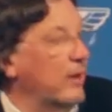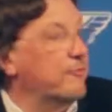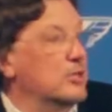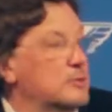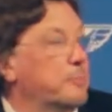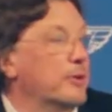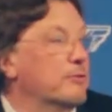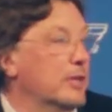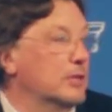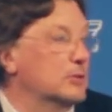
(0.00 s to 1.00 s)
have this
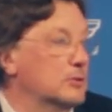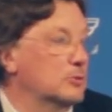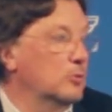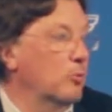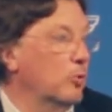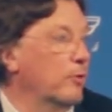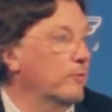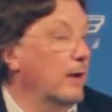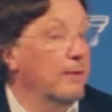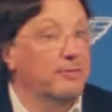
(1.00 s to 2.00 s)
privilege to work
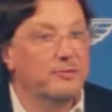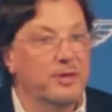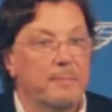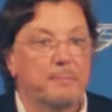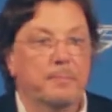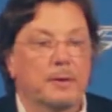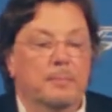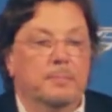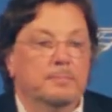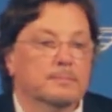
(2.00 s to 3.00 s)
with, uh, they are,
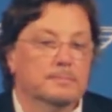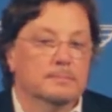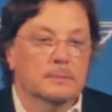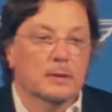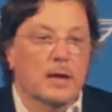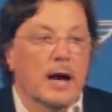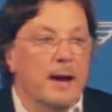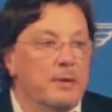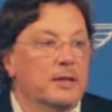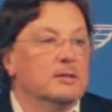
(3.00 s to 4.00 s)
uh,
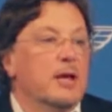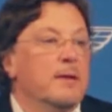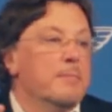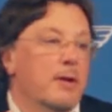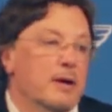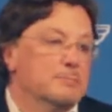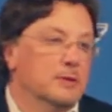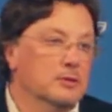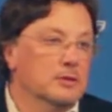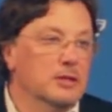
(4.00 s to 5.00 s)
I'm a little embarrassed
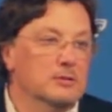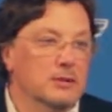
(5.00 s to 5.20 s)
because these,